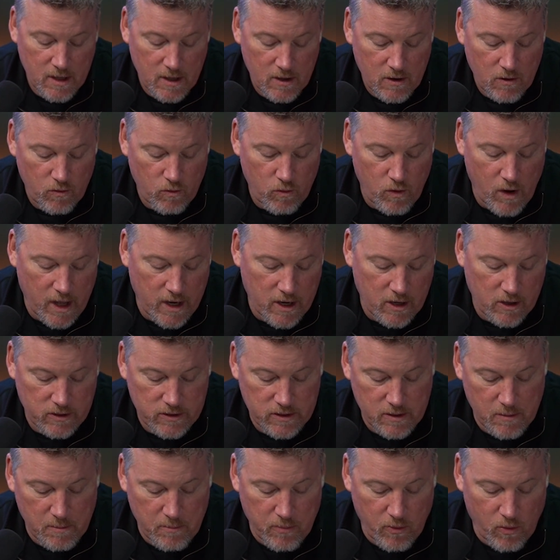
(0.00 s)
right on the
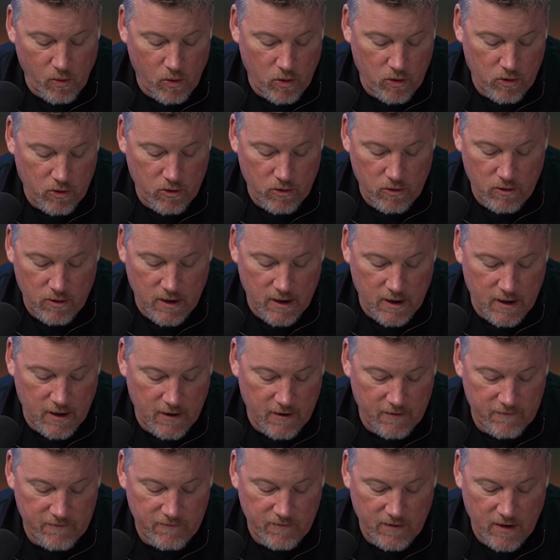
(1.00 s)
border
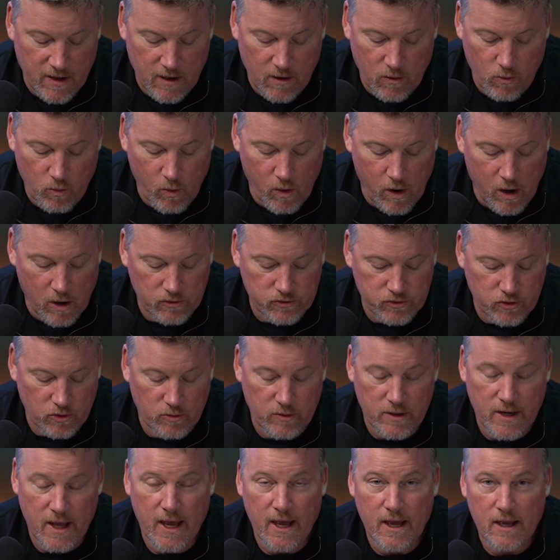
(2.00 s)
of Waldo and
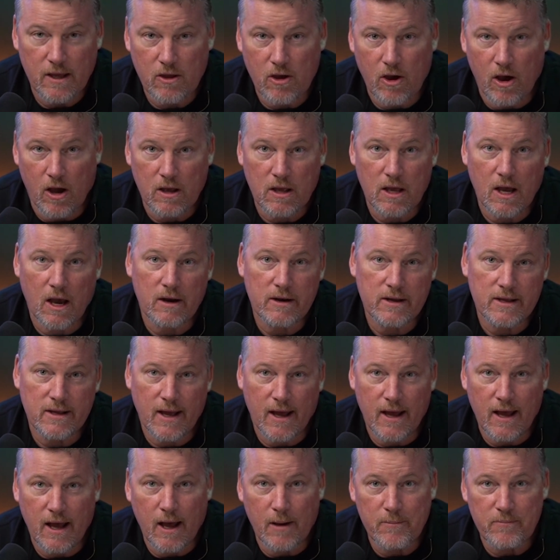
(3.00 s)
Hancock County
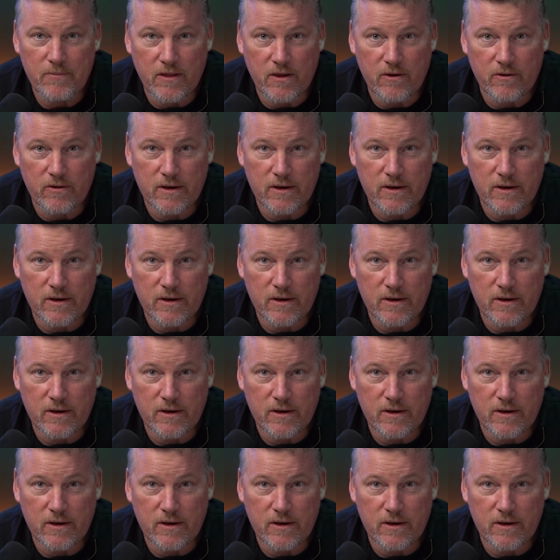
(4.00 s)
up there